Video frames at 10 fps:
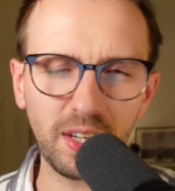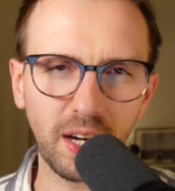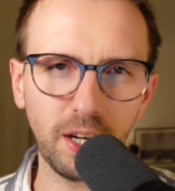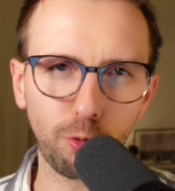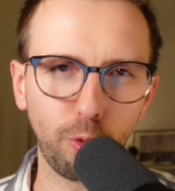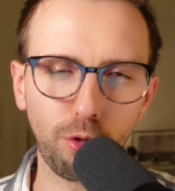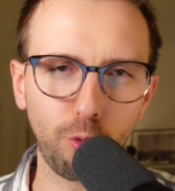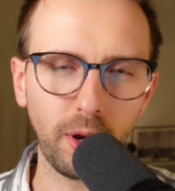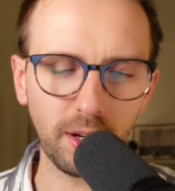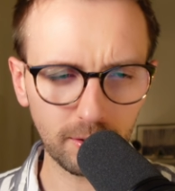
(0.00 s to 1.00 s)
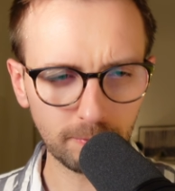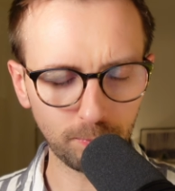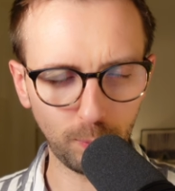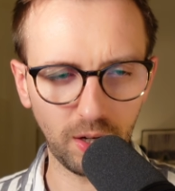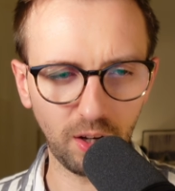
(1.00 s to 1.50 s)
high growth rate,
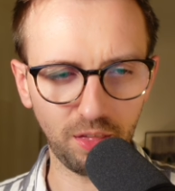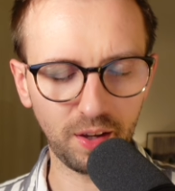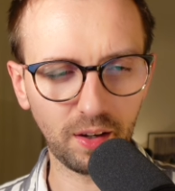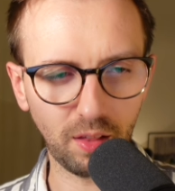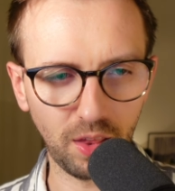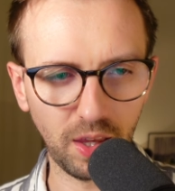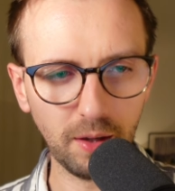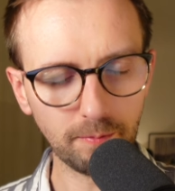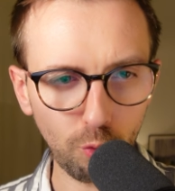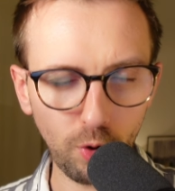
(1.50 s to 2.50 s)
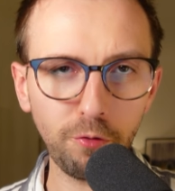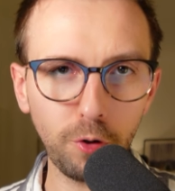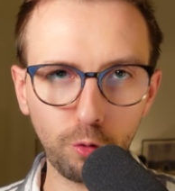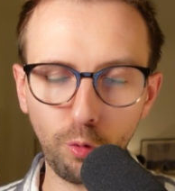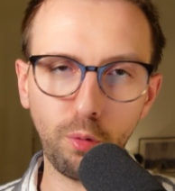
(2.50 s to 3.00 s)
but I think the
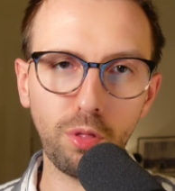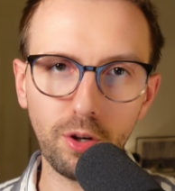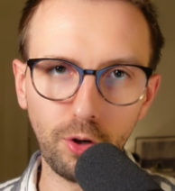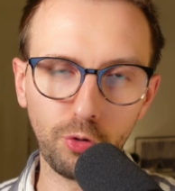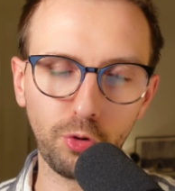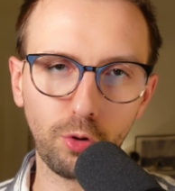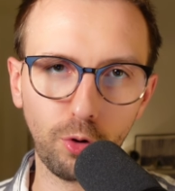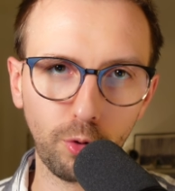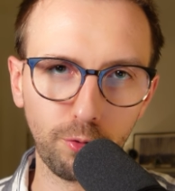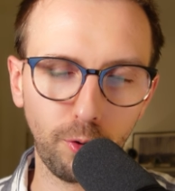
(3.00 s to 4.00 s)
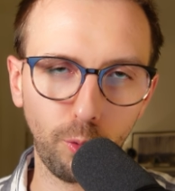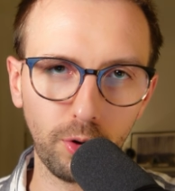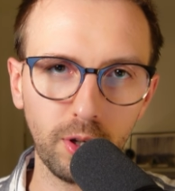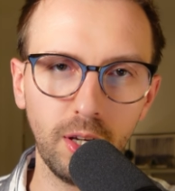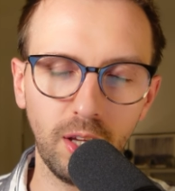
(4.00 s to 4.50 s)
revenue growth also going
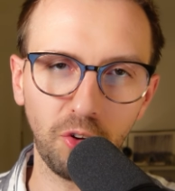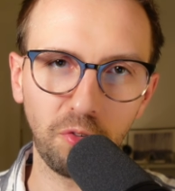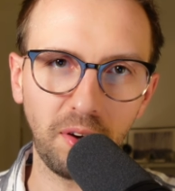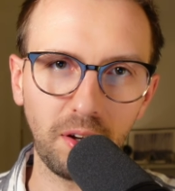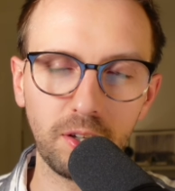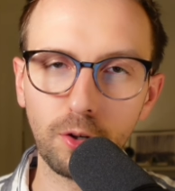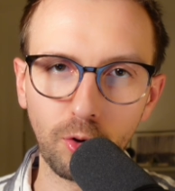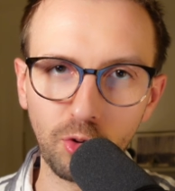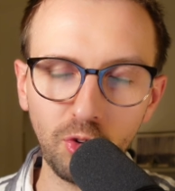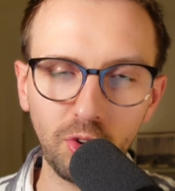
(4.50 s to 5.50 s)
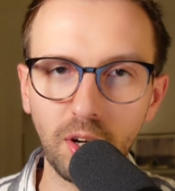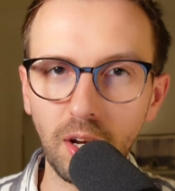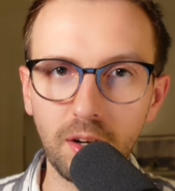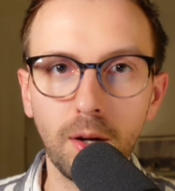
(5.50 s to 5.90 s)
forward is fairly consistent and